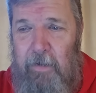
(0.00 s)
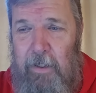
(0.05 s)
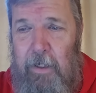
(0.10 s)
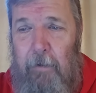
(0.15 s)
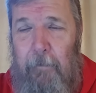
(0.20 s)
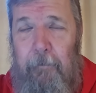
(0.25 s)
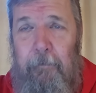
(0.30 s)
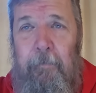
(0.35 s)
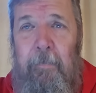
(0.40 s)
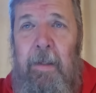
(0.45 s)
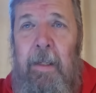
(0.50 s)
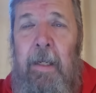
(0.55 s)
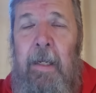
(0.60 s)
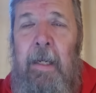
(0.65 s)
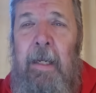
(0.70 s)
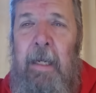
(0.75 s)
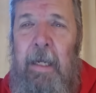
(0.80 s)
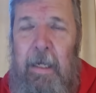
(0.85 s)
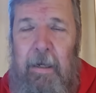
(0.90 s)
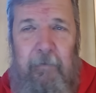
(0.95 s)
So
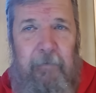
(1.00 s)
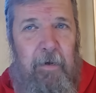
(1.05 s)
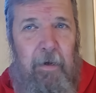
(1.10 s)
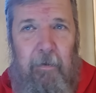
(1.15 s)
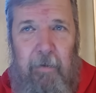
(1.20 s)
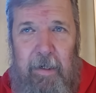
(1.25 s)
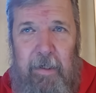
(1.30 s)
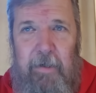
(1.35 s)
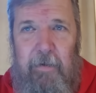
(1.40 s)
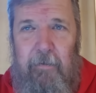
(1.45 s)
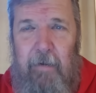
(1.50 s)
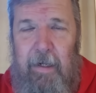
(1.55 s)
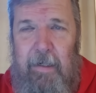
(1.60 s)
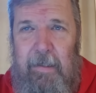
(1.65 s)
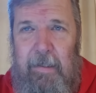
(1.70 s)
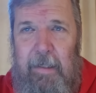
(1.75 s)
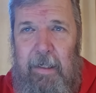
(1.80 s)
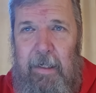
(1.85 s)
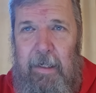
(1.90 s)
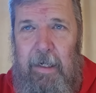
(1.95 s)
if you're
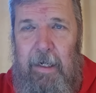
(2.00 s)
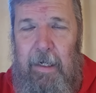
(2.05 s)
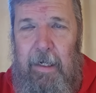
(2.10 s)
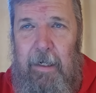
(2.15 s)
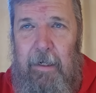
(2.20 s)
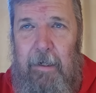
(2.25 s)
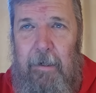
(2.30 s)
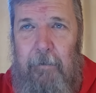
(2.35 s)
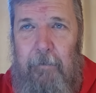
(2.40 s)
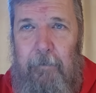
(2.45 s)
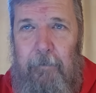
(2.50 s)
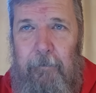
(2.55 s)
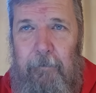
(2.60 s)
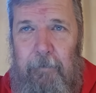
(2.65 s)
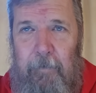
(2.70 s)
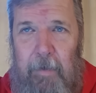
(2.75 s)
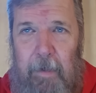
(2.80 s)
interested in